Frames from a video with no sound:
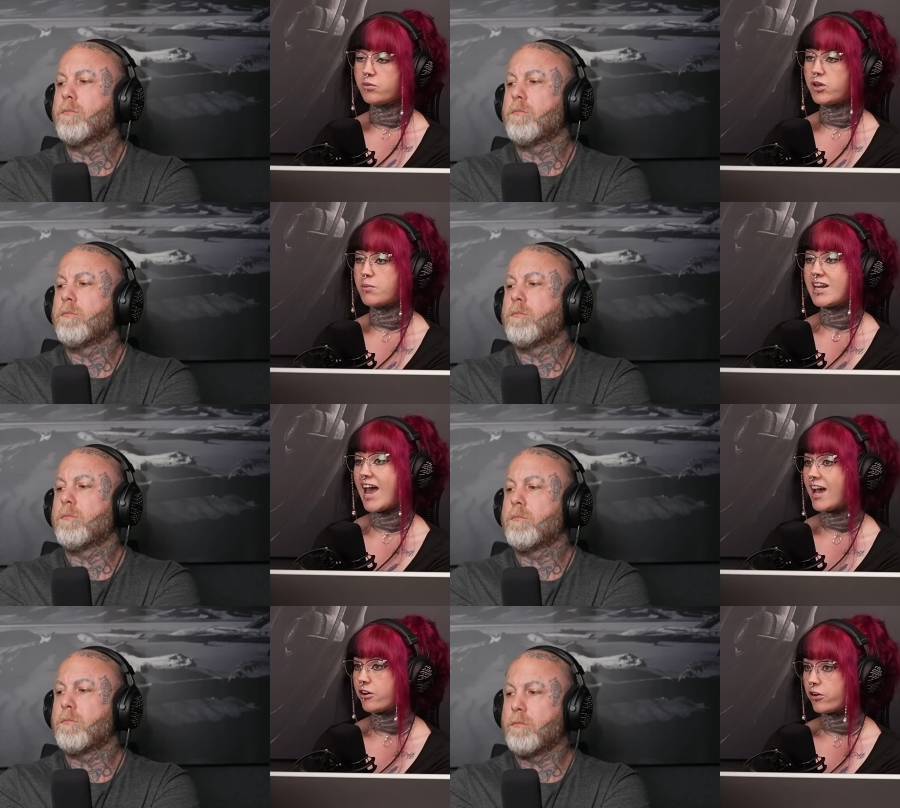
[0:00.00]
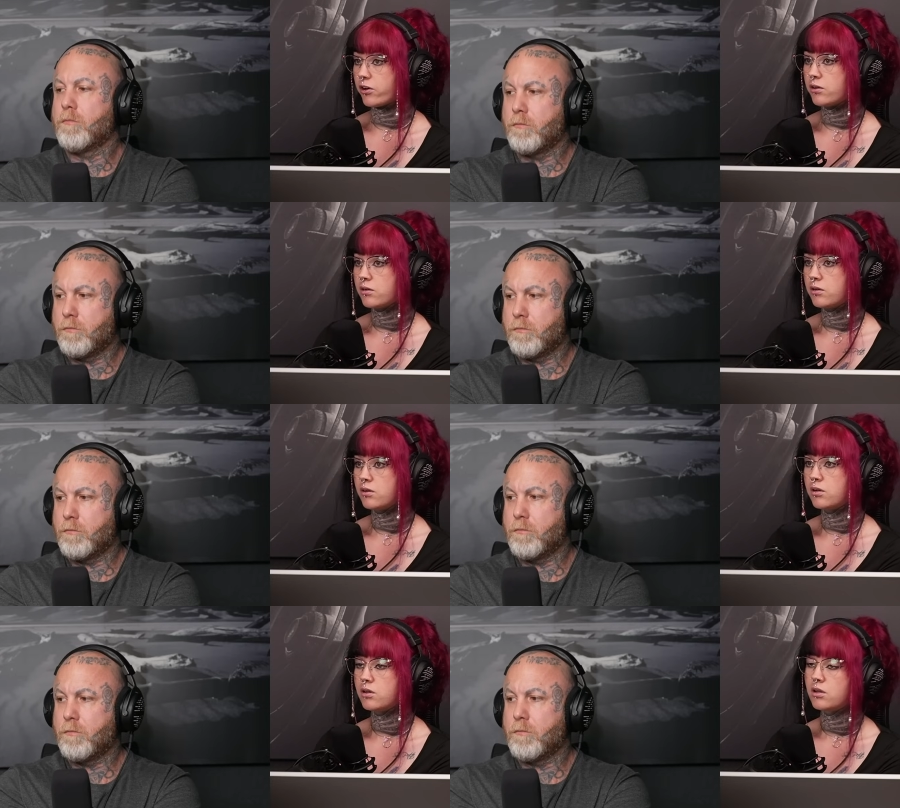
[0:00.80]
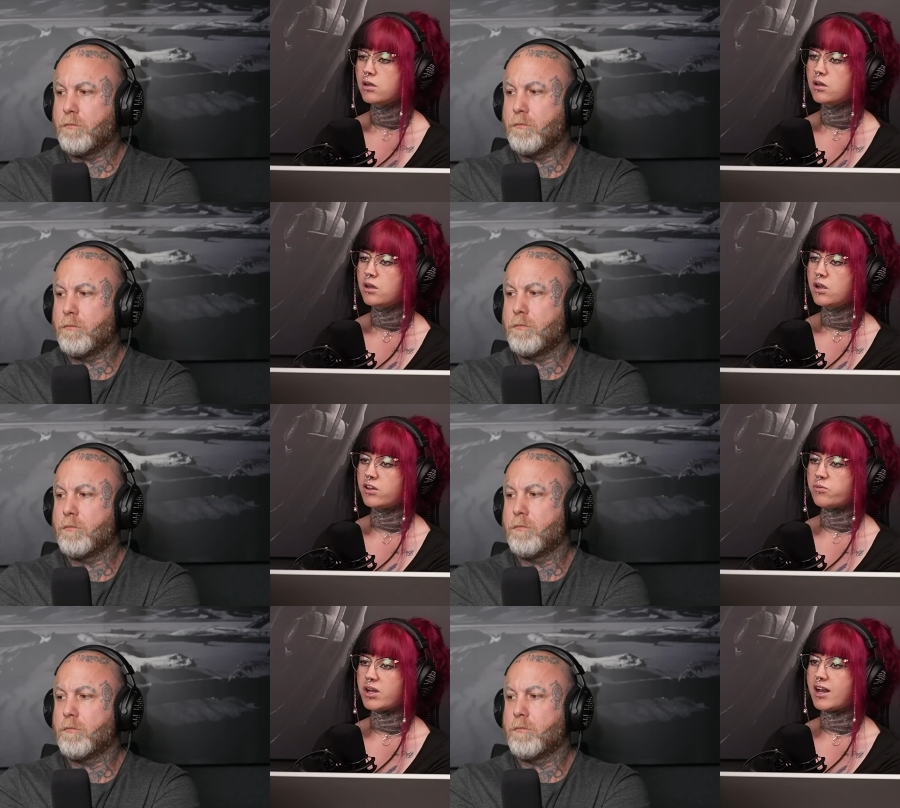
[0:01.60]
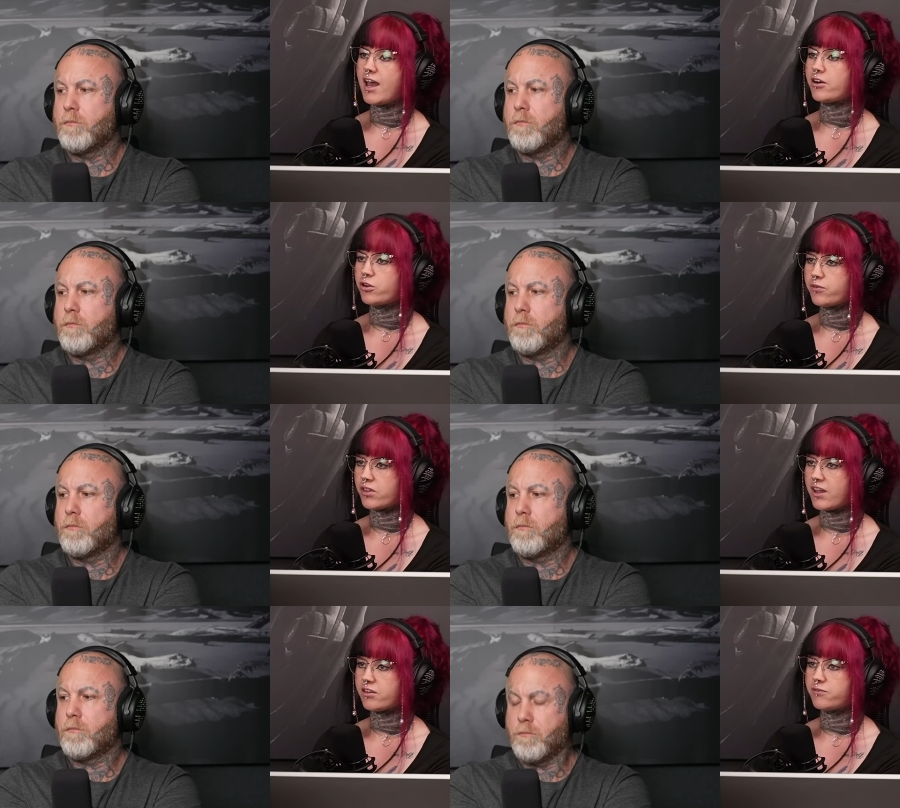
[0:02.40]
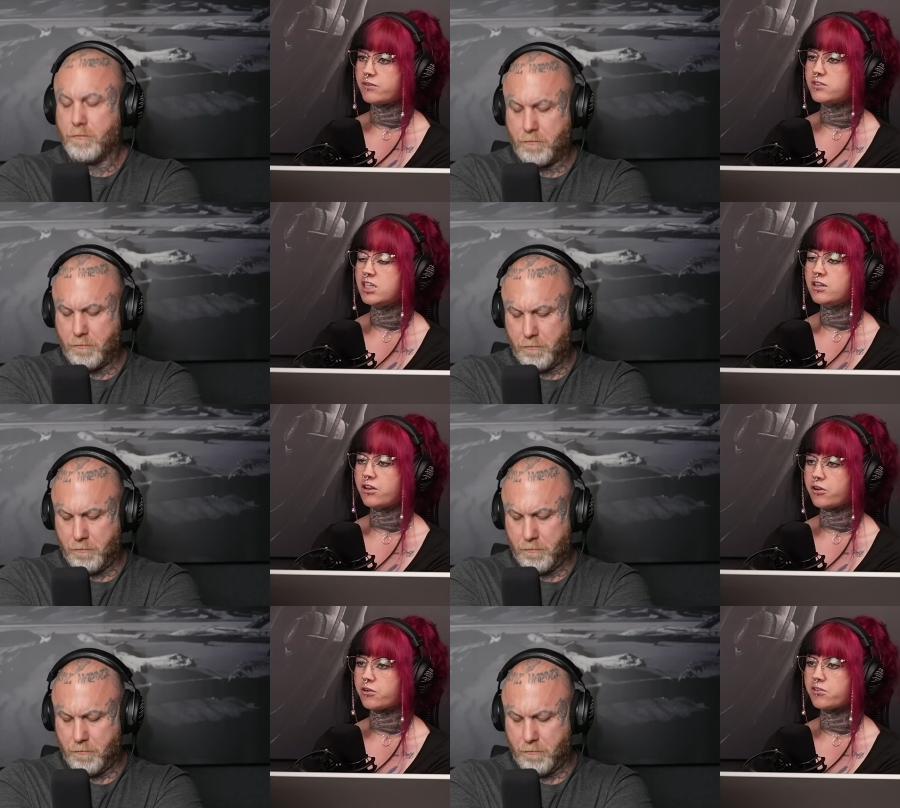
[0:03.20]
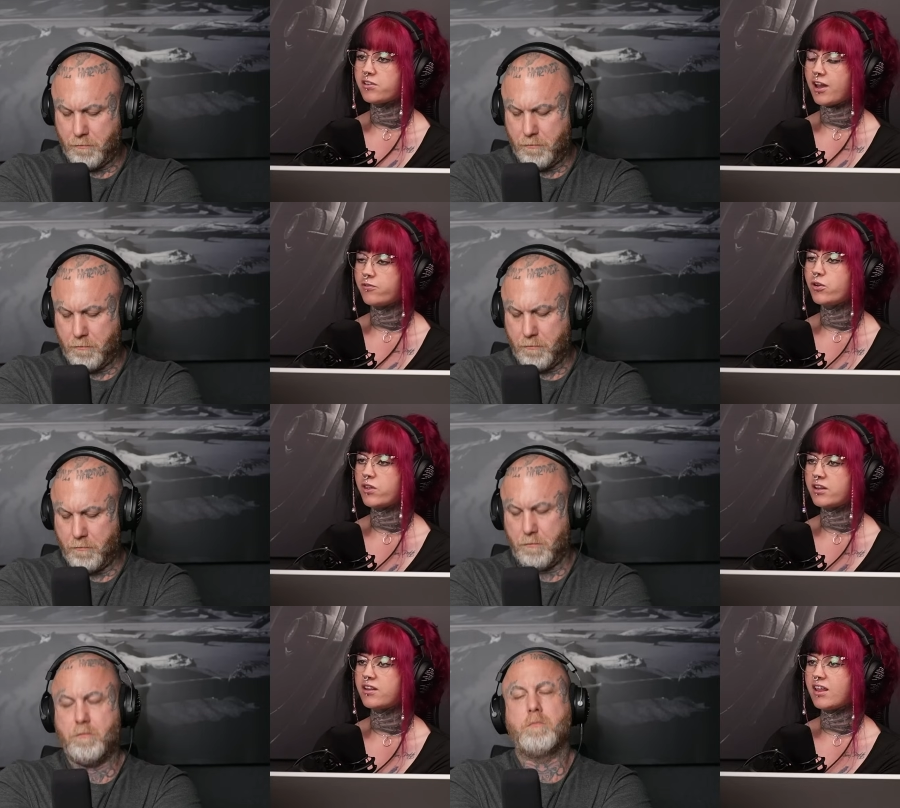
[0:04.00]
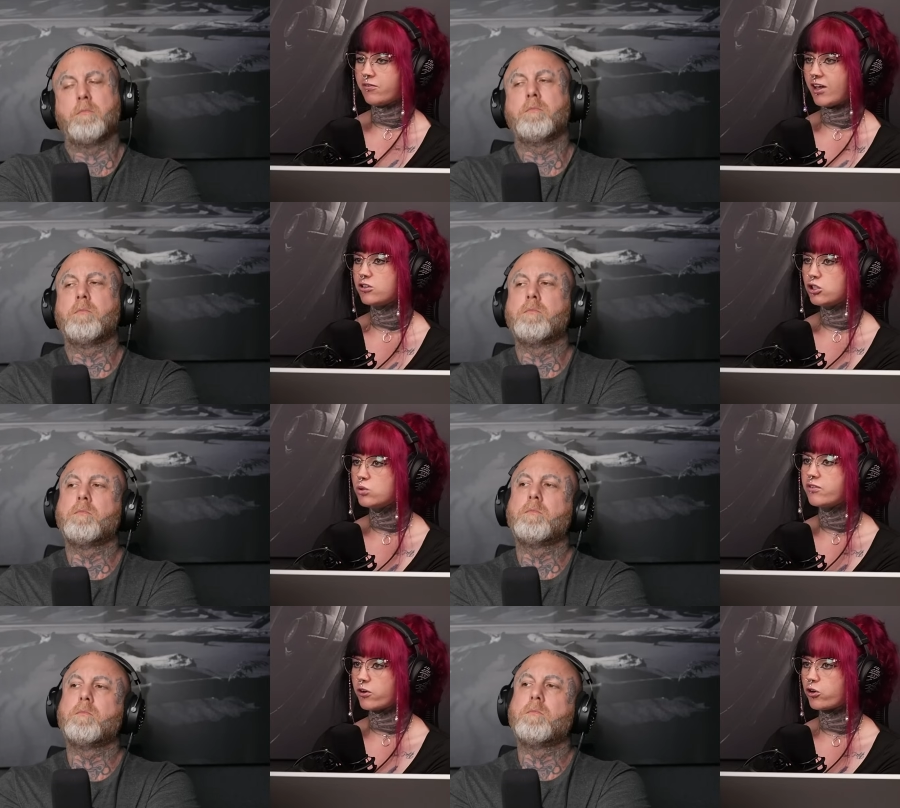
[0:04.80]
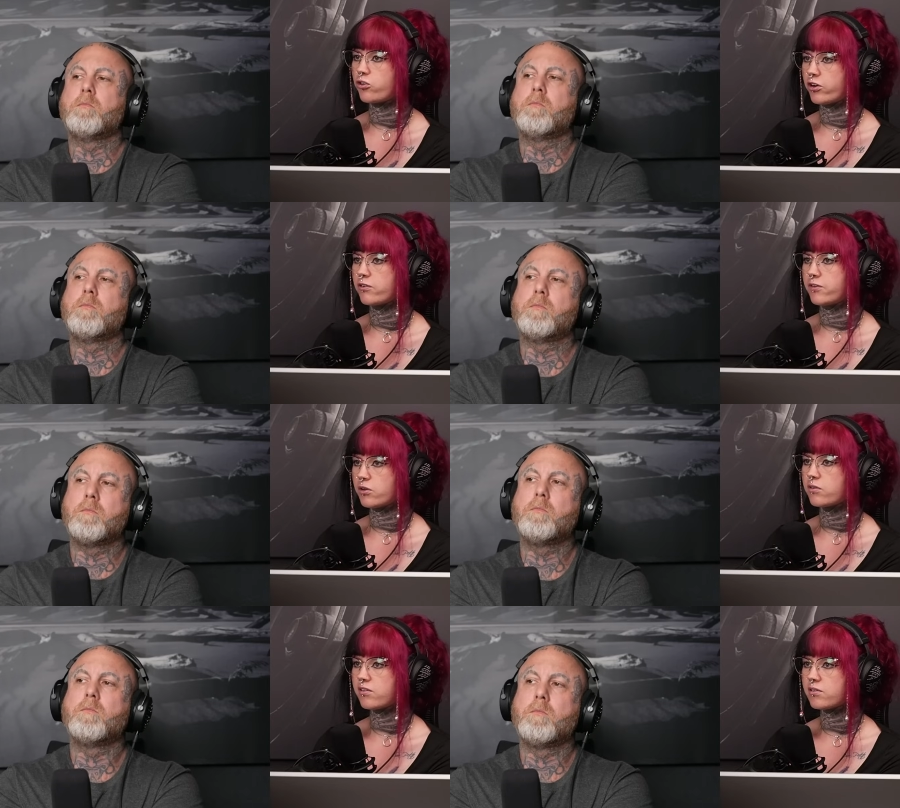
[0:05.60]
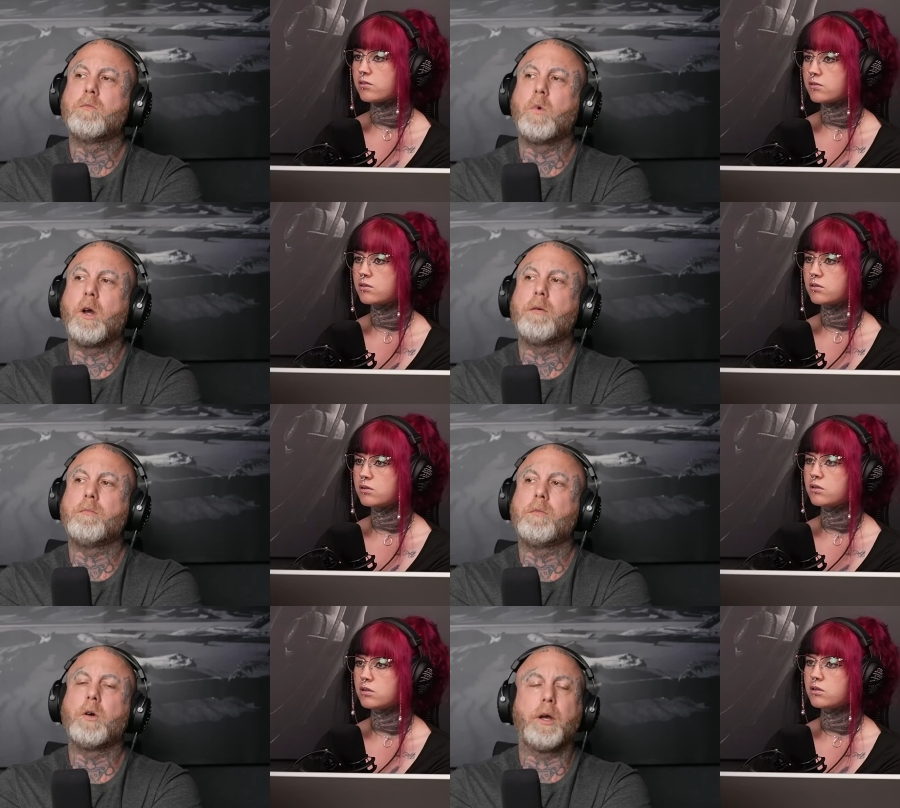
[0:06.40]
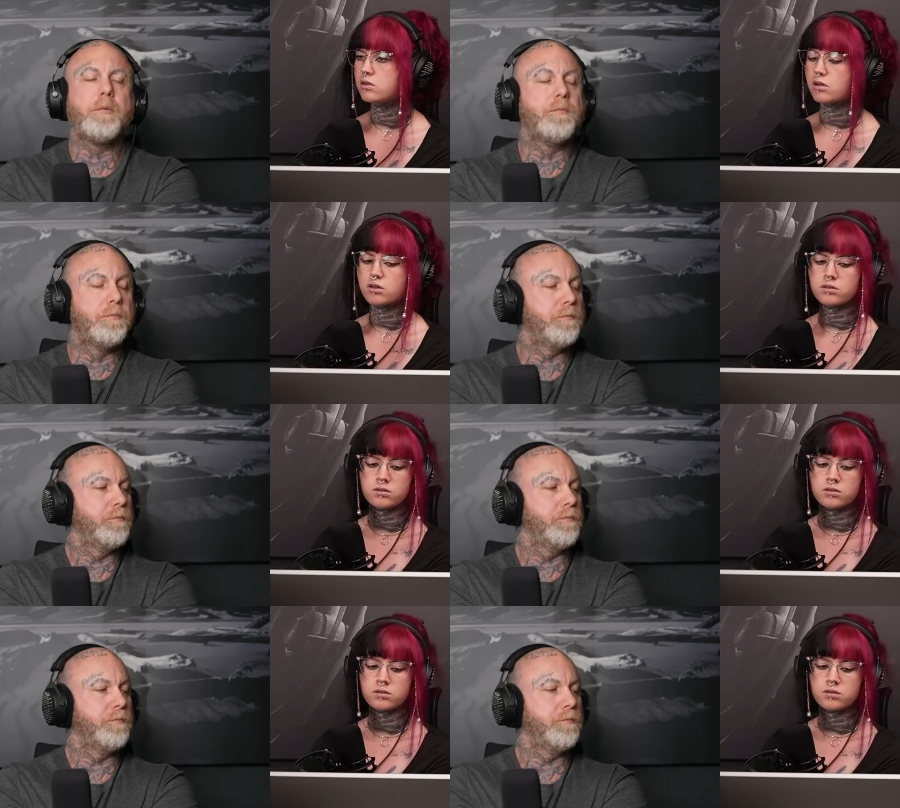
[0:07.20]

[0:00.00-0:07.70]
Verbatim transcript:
Speaker 1: to become an actor and they've been an actor for the last fifteen years, I view that they've had two different career fields. Right. Okay. Yeah.